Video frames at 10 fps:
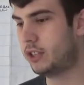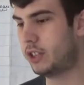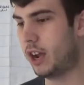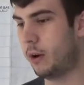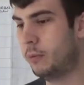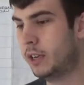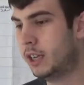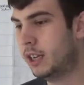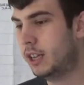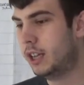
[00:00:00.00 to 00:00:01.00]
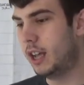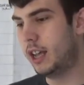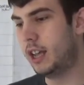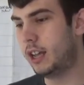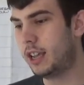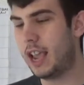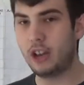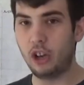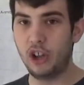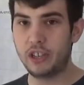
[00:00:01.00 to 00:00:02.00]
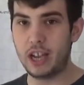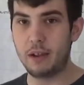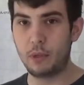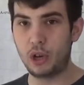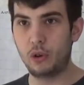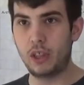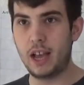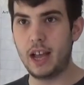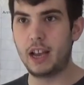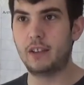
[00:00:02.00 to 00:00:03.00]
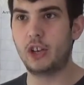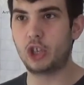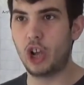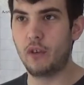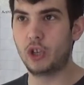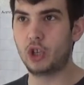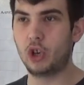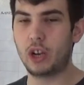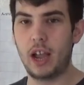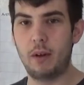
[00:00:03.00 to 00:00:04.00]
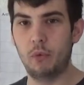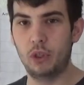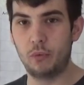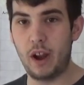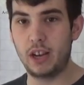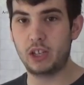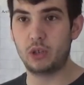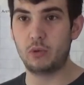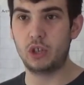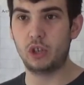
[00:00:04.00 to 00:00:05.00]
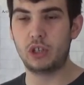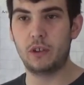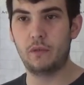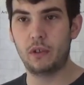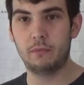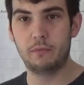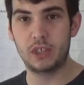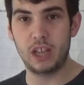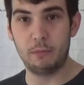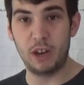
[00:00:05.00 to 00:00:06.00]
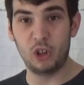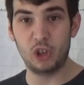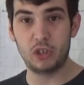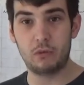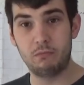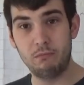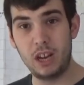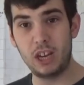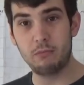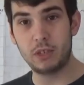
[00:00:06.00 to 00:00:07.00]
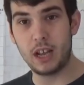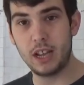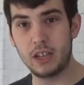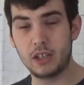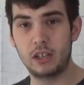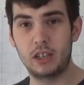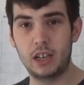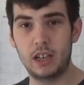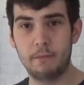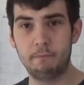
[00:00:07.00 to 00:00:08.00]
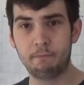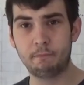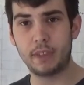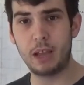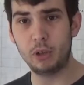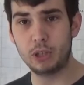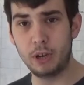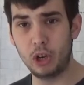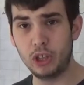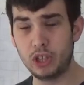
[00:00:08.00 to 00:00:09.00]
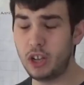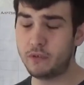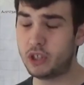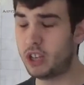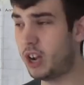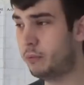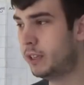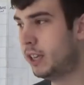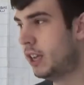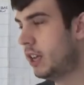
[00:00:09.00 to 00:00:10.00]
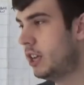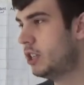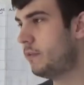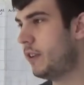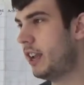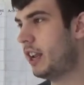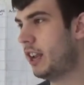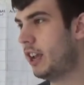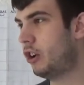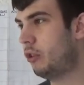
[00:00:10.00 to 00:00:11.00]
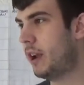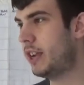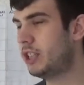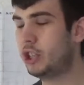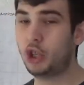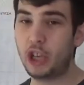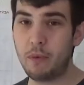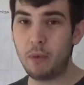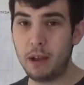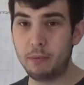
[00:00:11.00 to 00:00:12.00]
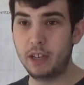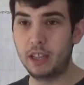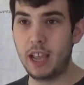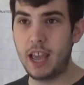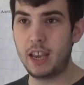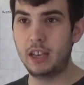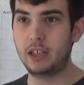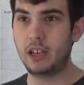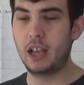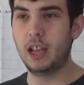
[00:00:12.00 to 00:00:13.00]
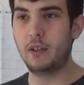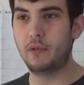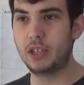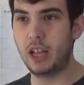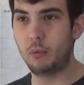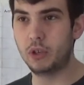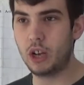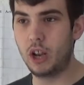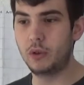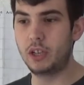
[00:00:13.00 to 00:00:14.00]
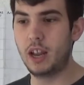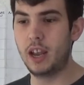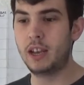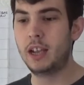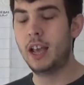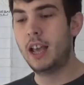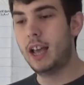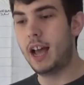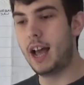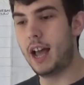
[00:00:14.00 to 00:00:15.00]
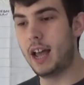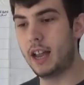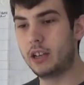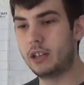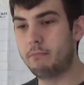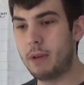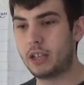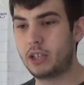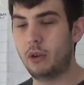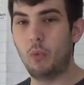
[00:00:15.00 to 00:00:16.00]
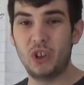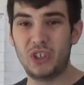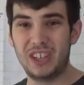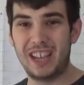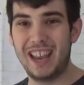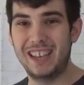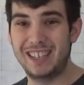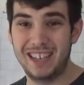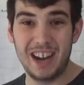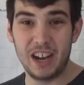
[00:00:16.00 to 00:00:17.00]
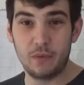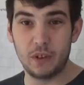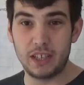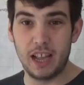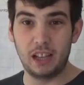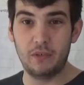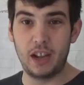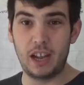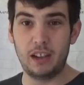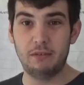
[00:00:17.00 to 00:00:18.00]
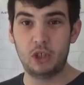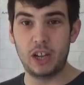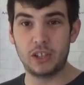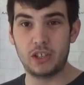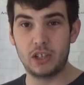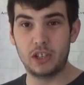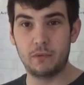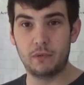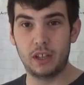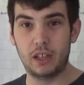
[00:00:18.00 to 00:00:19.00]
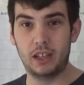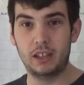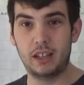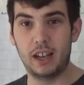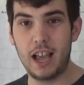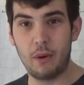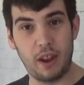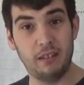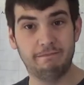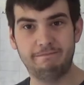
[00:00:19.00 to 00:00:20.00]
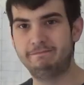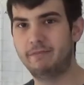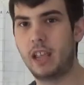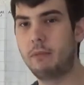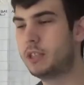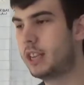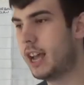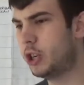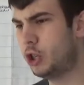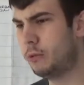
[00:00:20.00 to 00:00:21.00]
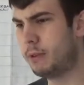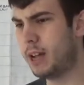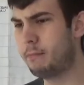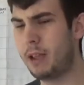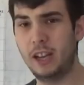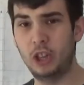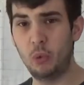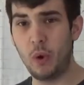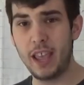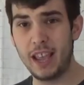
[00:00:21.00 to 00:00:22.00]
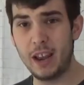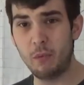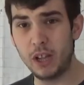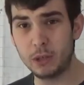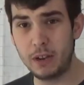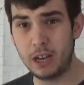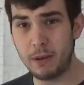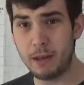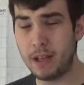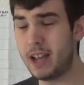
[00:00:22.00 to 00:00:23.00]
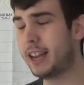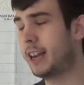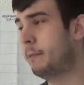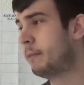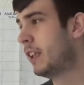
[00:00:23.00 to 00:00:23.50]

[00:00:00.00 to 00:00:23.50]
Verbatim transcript: So uh, gained a lot of time through that and eventually overtook and won the race as a result of Vettel being on the medium tyres and um, Hamilton being on the softs. So it's a fairly clear cut race. It's a shame what happened at the end. Uh, Vettel was closing in. And Massa once again denied Vettel of any chances of uh, allowing him to catch up by being in the way again whilst being a back marker.